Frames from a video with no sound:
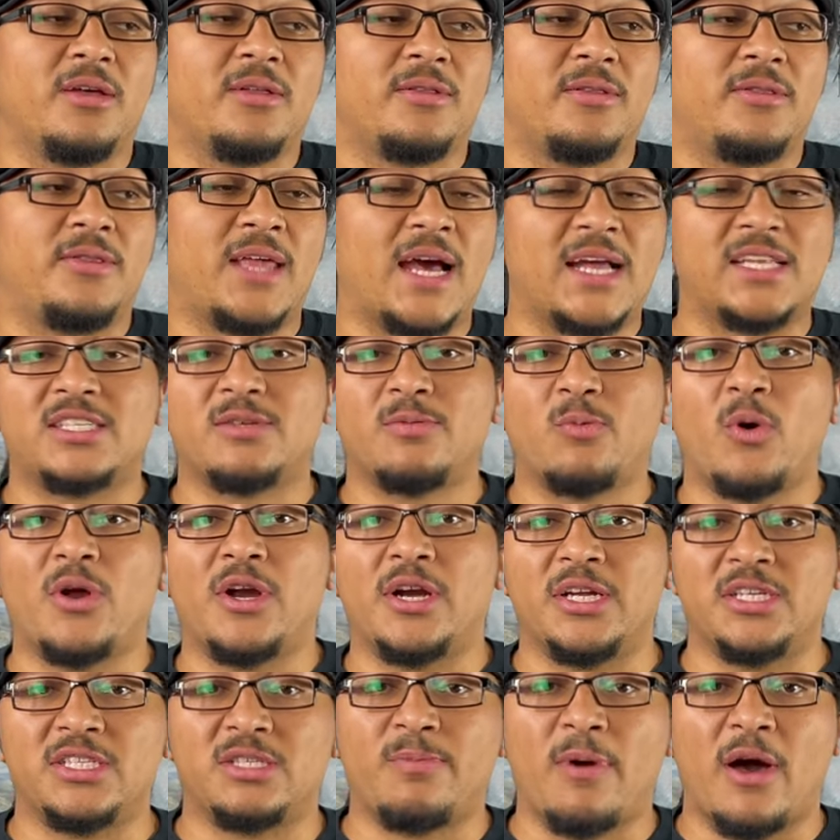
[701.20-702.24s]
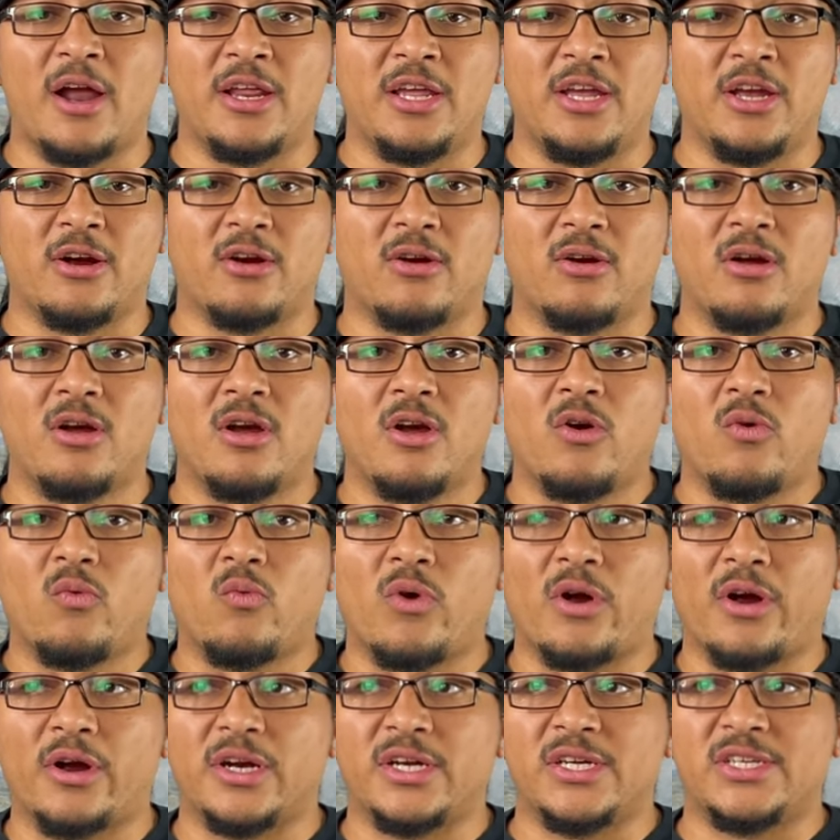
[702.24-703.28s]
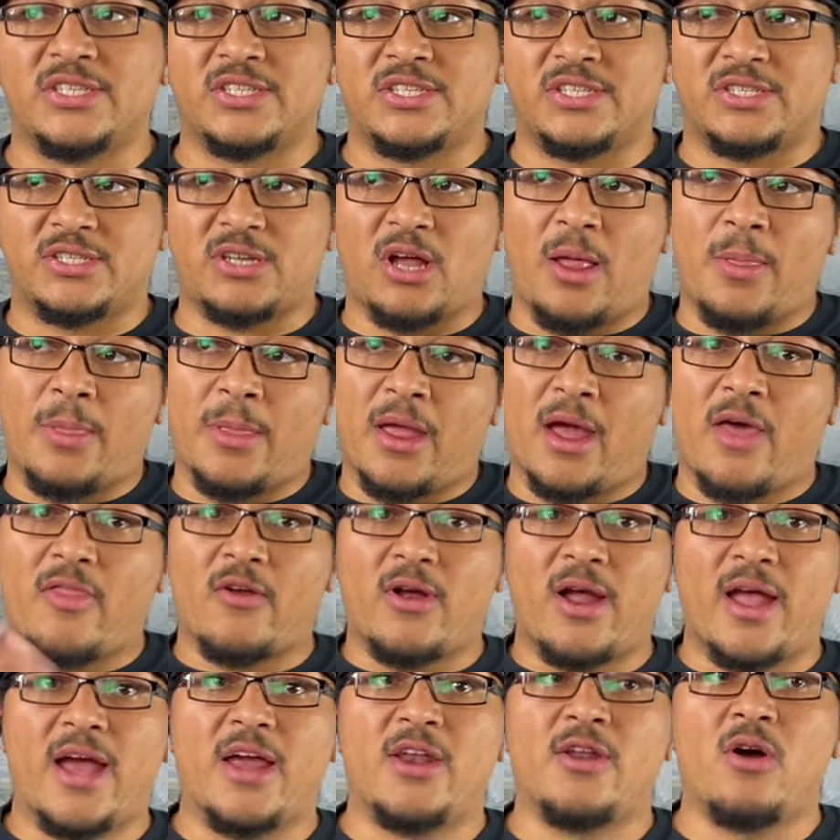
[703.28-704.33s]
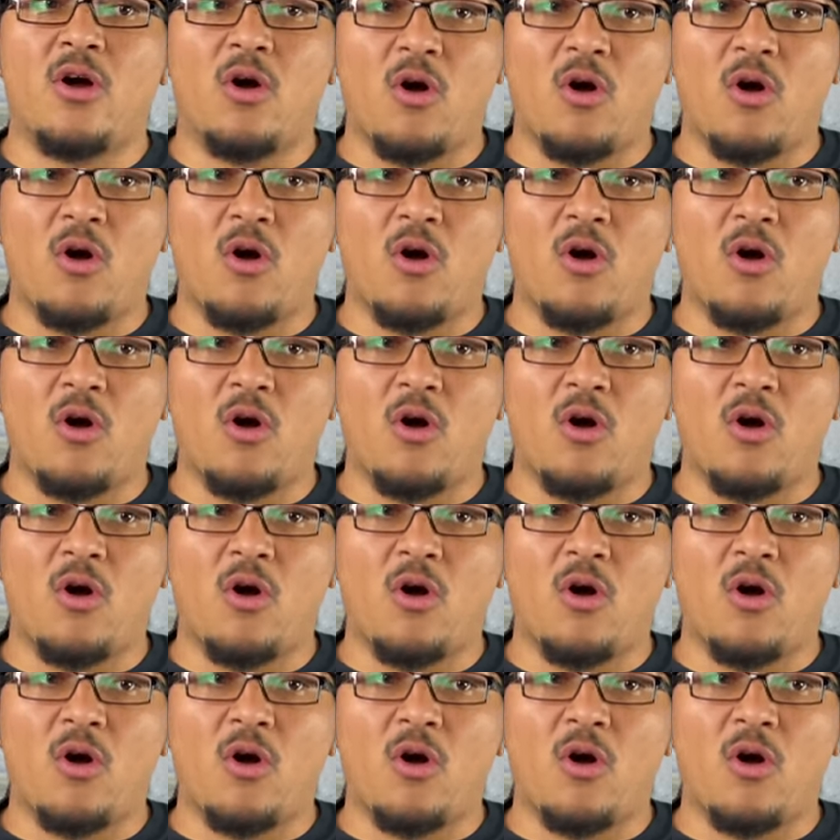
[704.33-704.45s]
That's what it is about a year. Whereas, on the other hand,